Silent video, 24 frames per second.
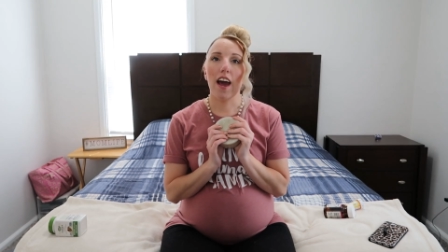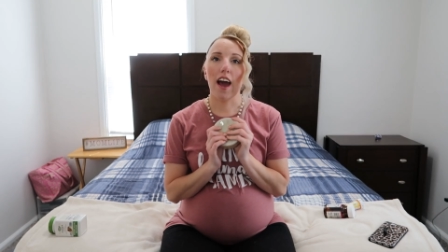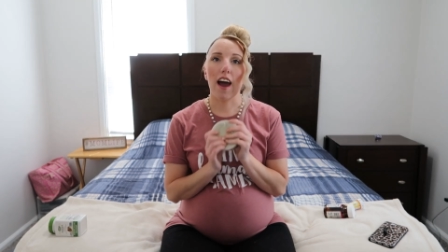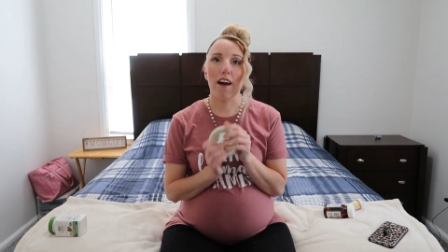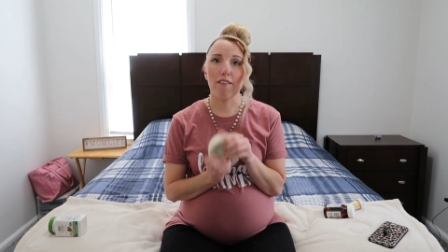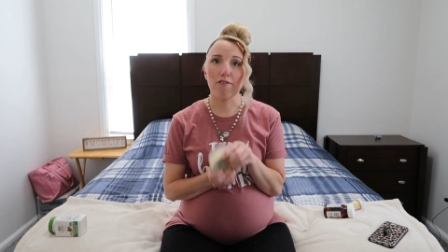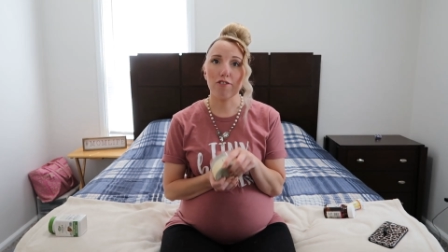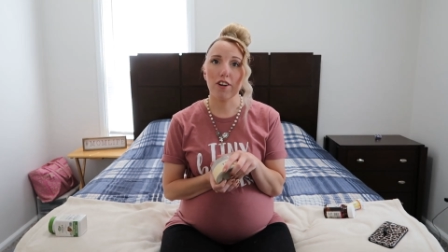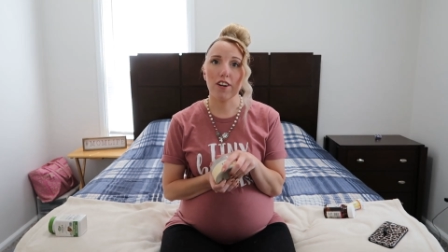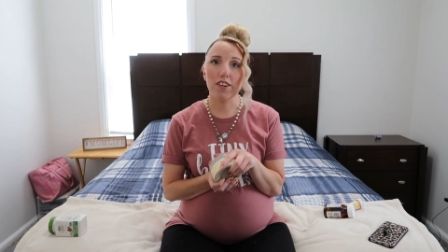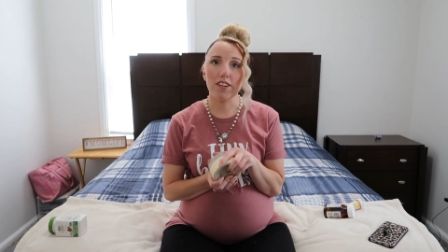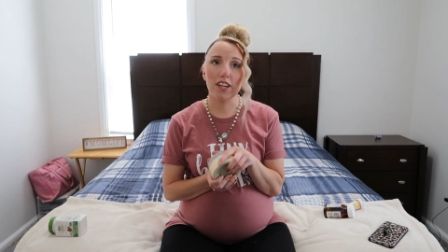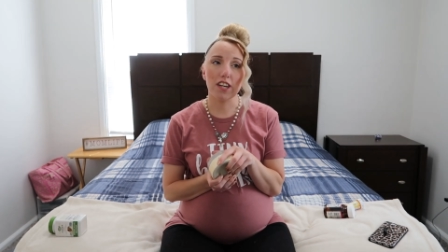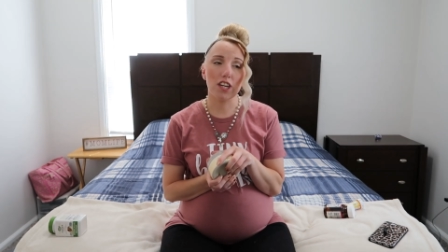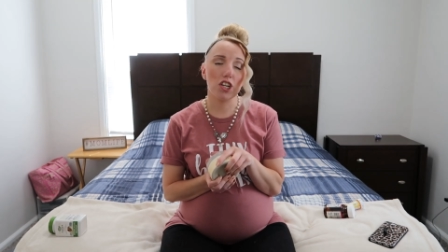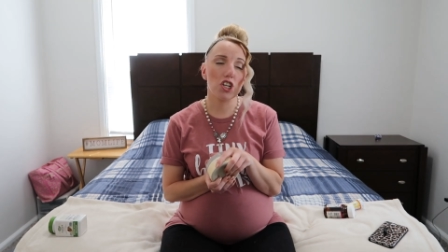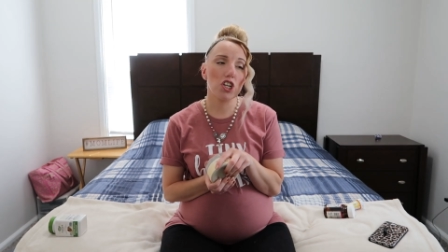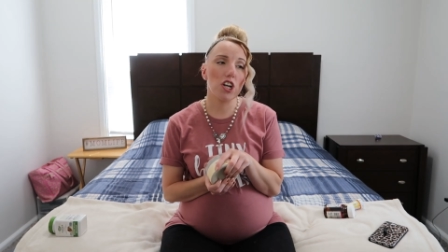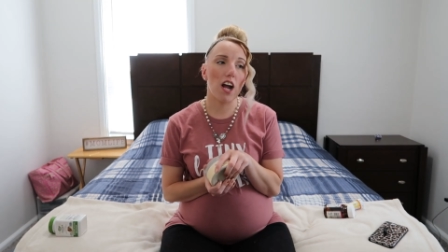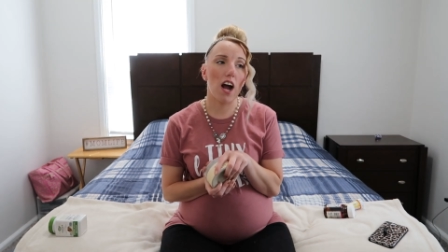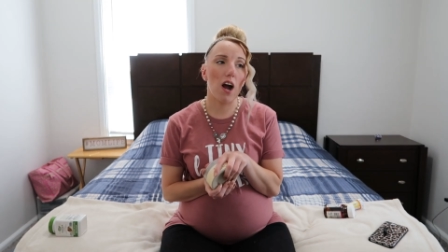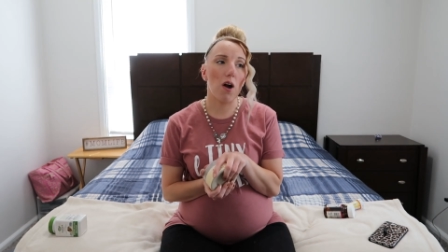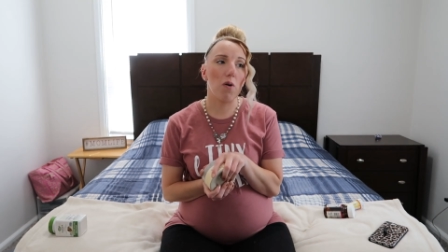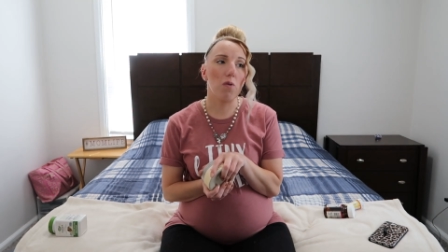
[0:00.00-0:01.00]
after I take a
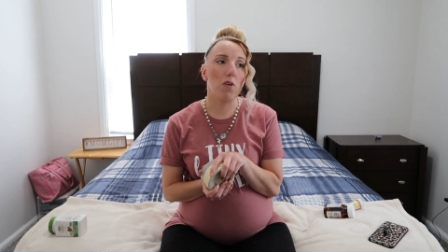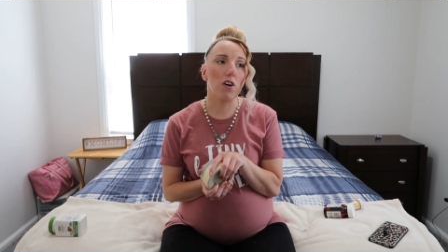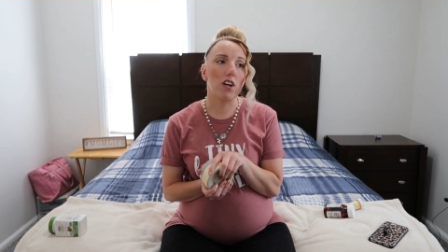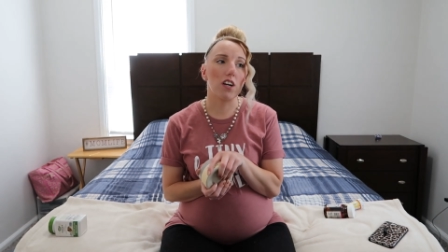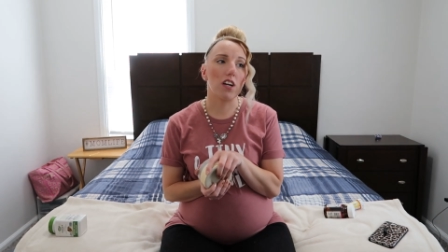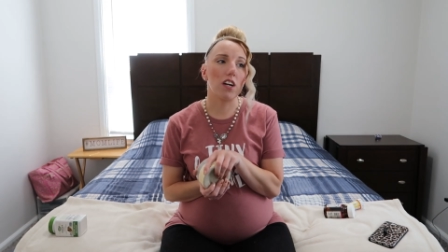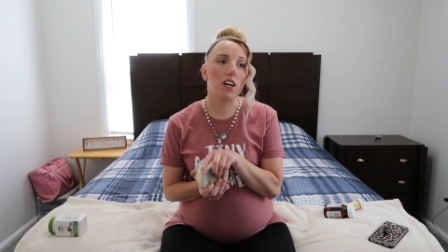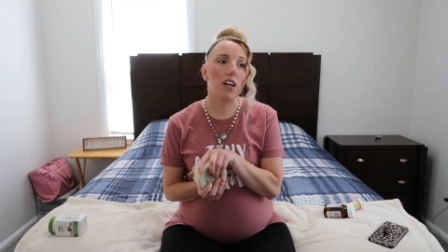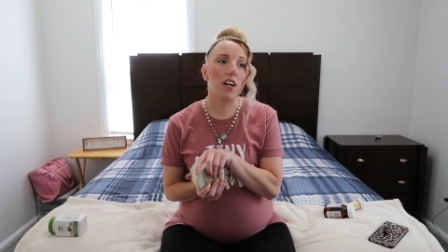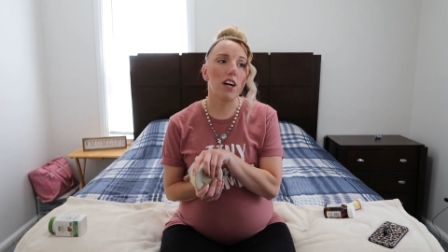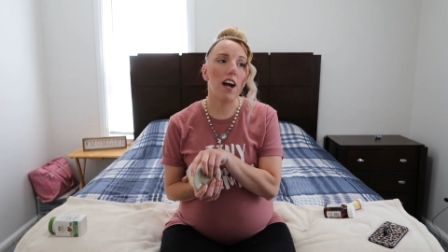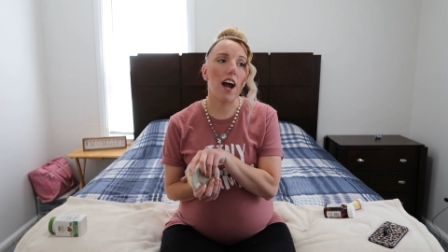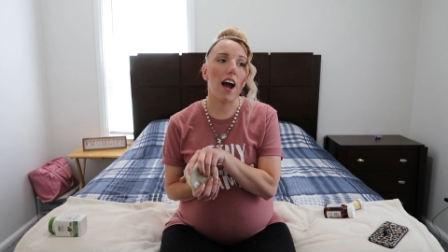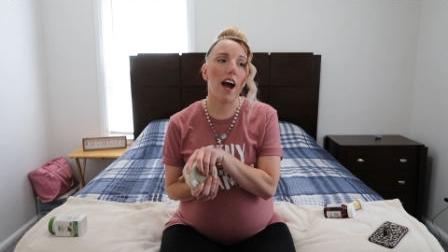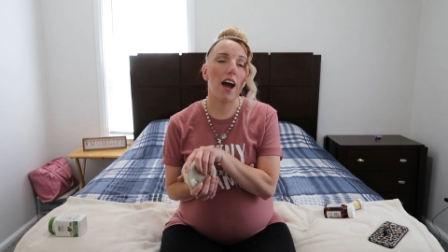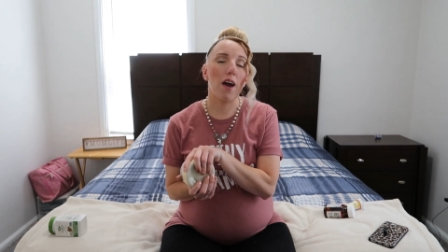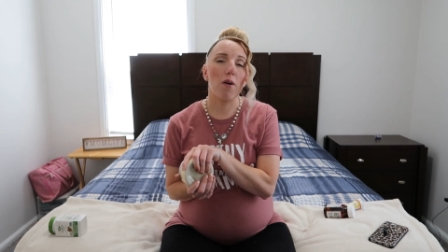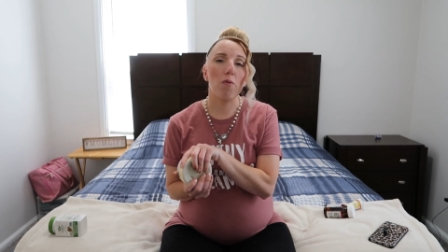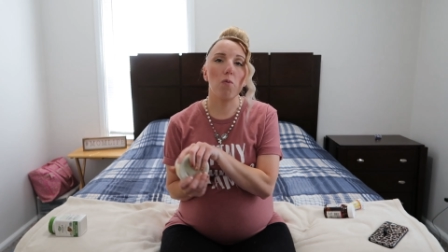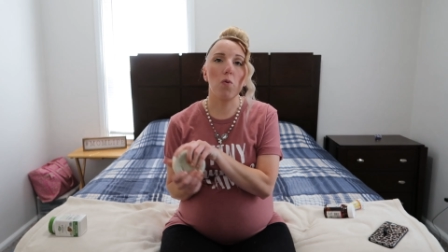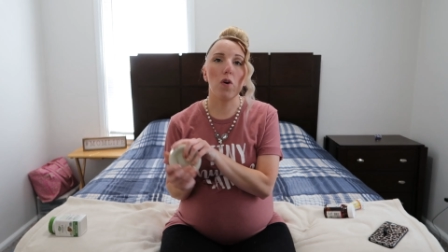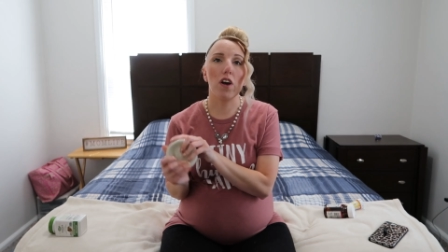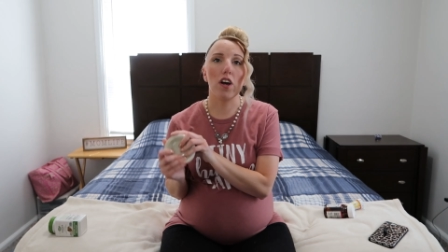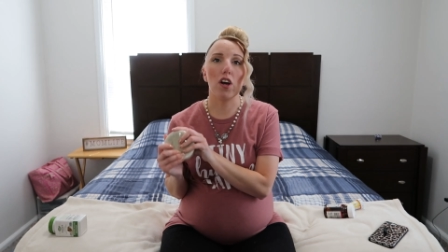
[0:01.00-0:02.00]
shower,
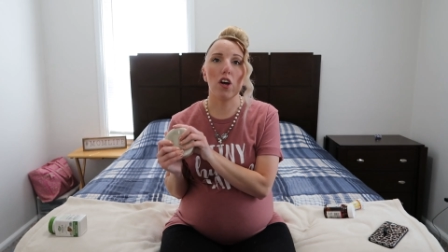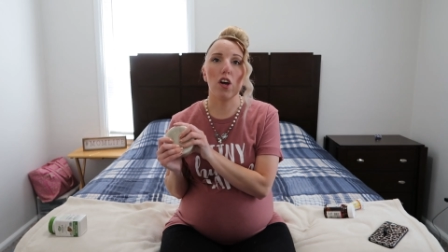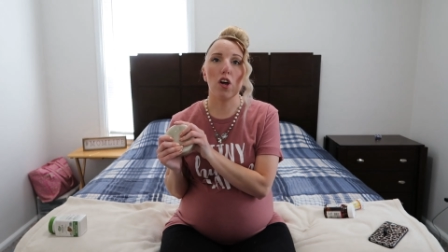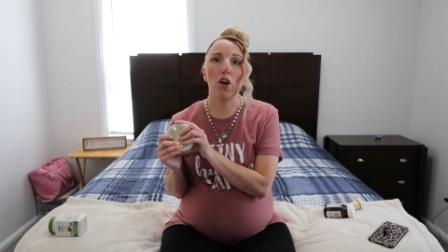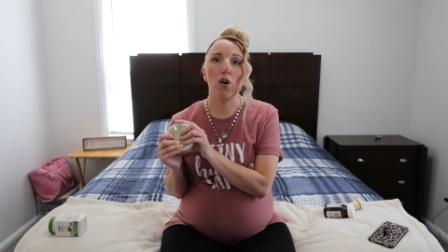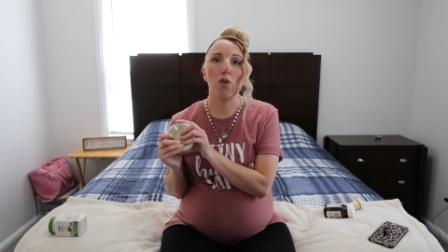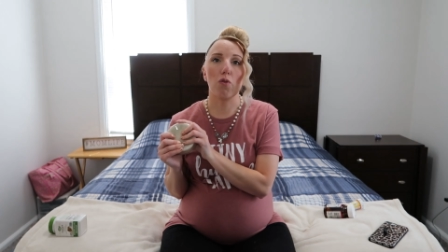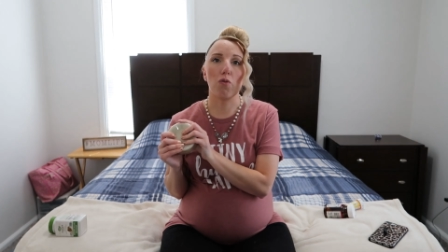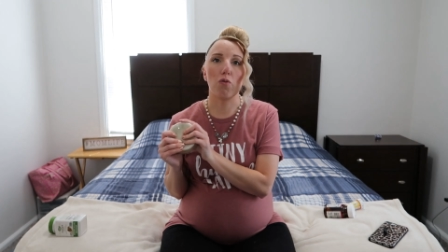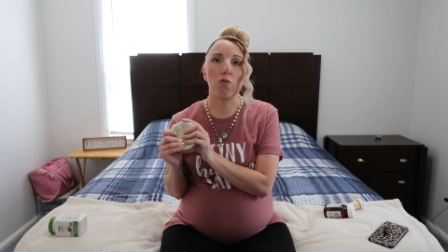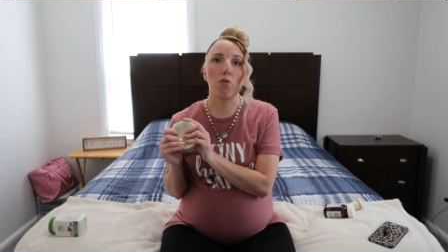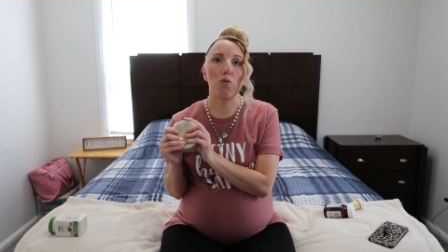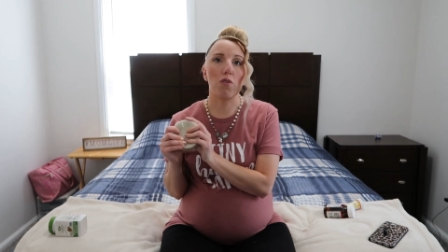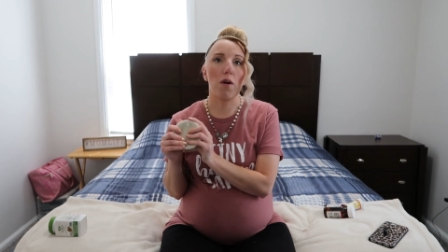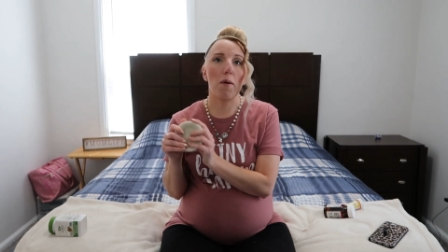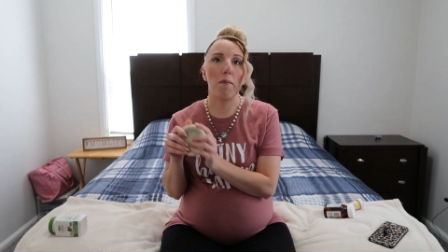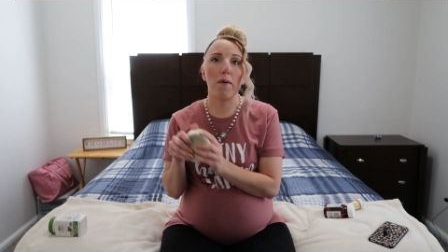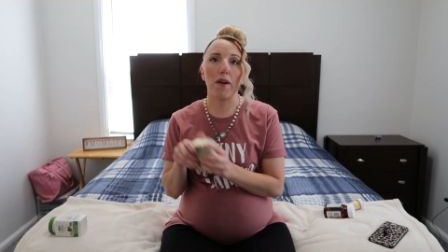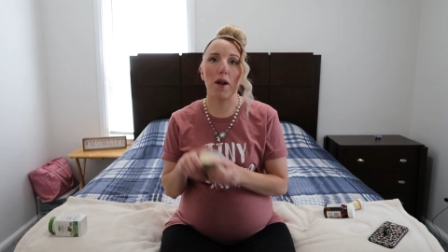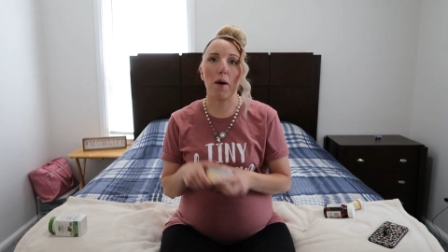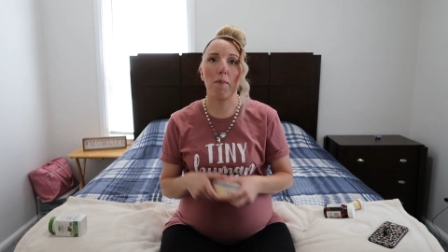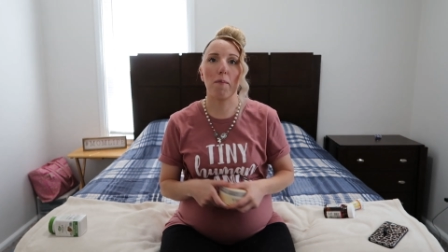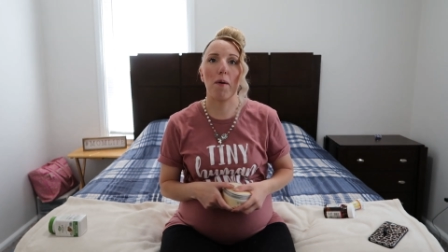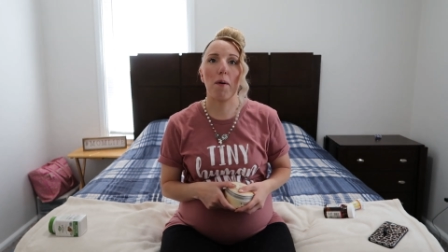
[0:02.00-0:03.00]
I will
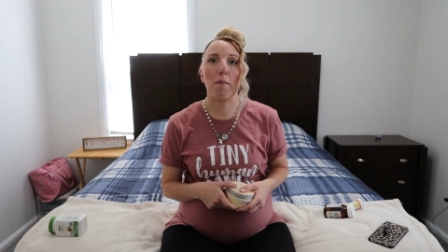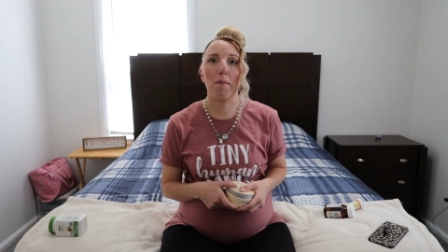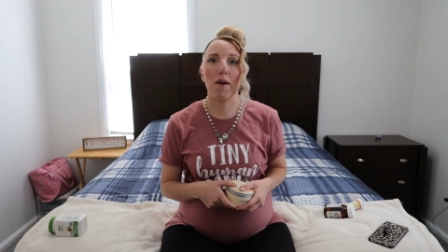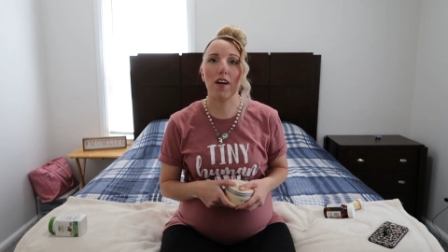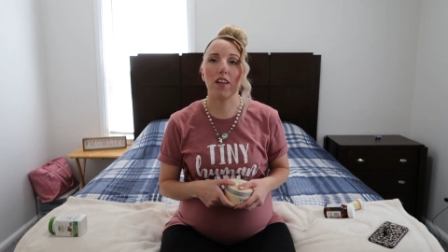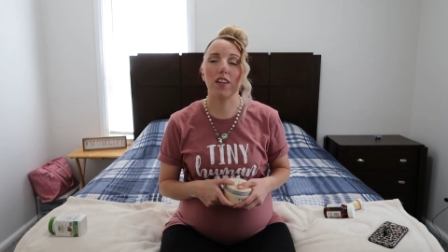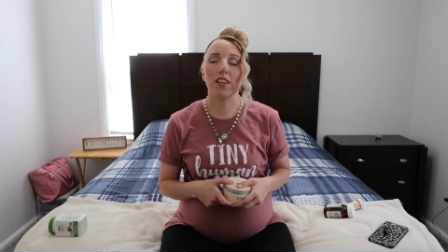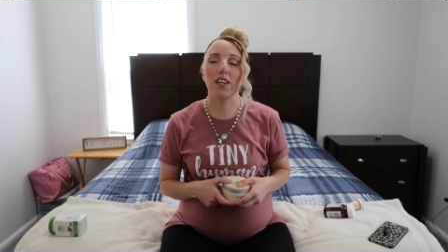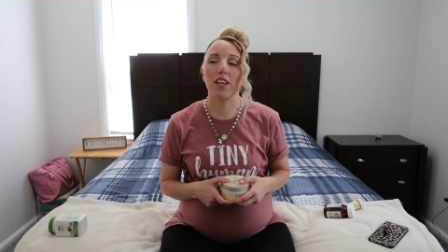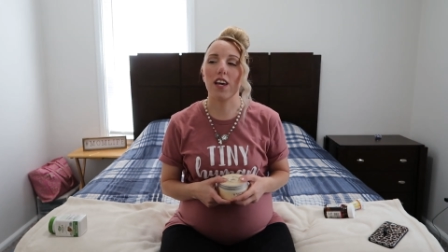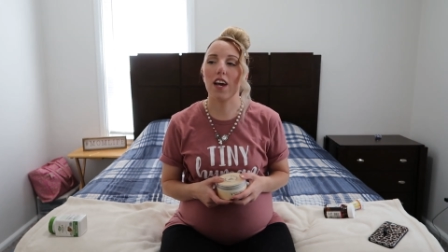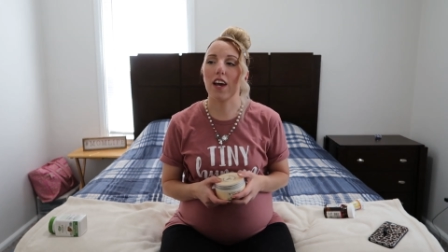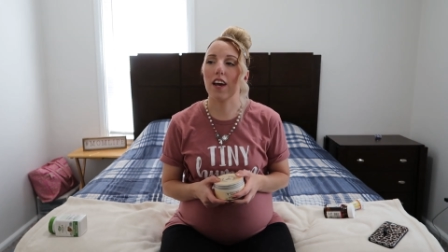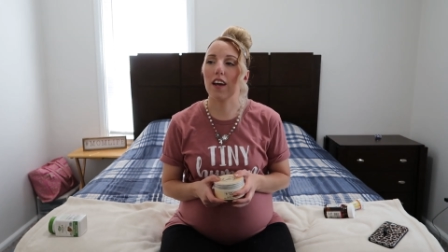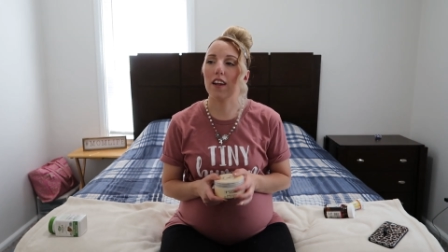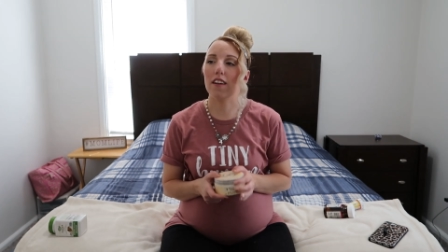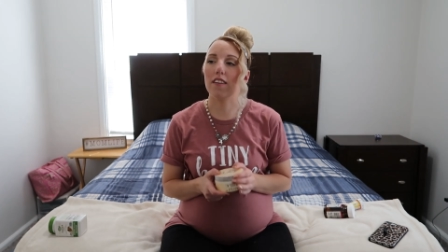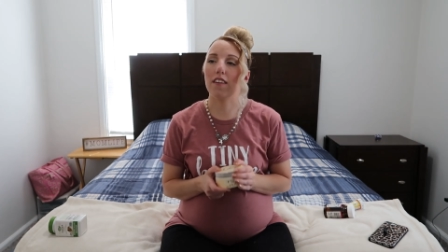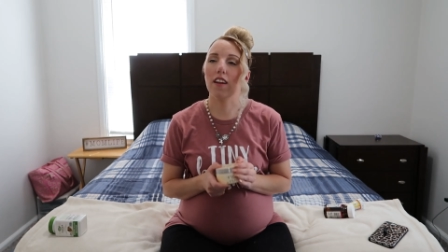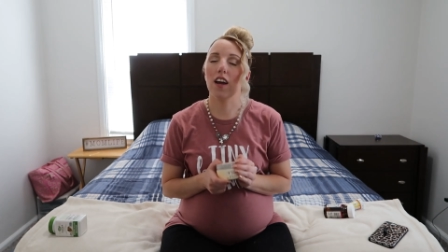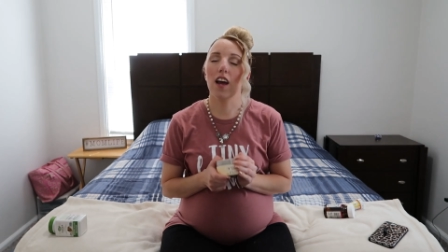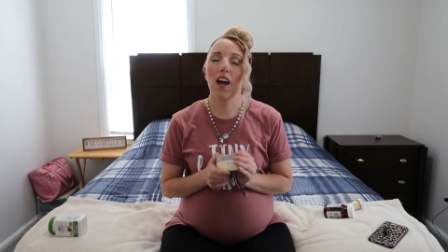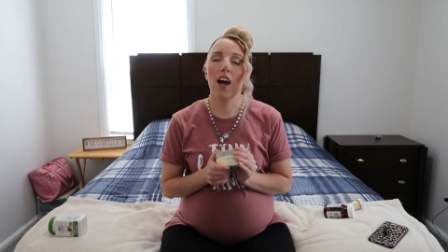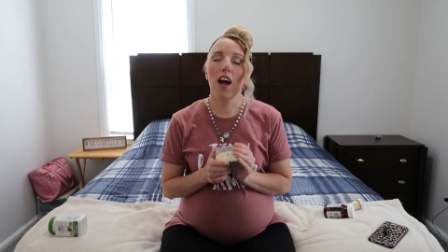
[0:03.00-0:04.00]
rub it on my belly,
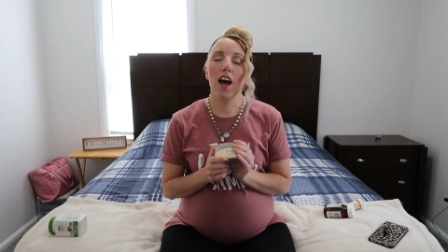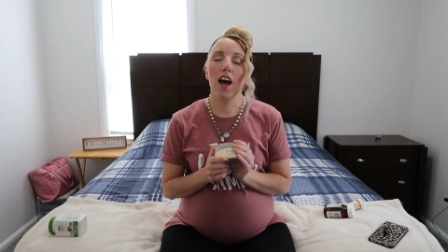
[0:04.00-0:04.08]
and